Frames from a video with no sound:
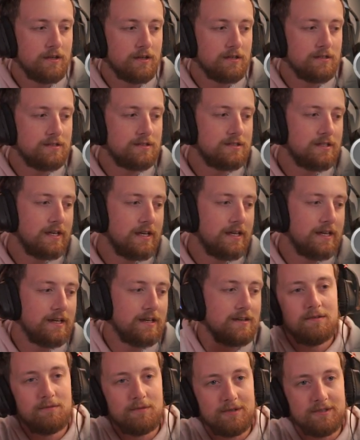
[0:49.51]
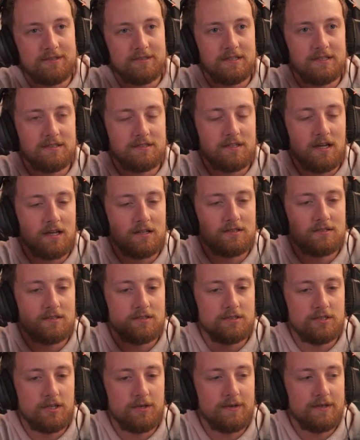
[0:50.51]
you can see once it starts
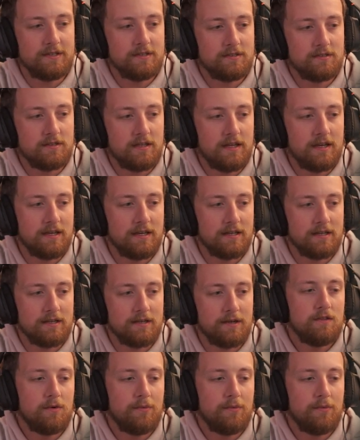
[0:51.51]
to do its thing,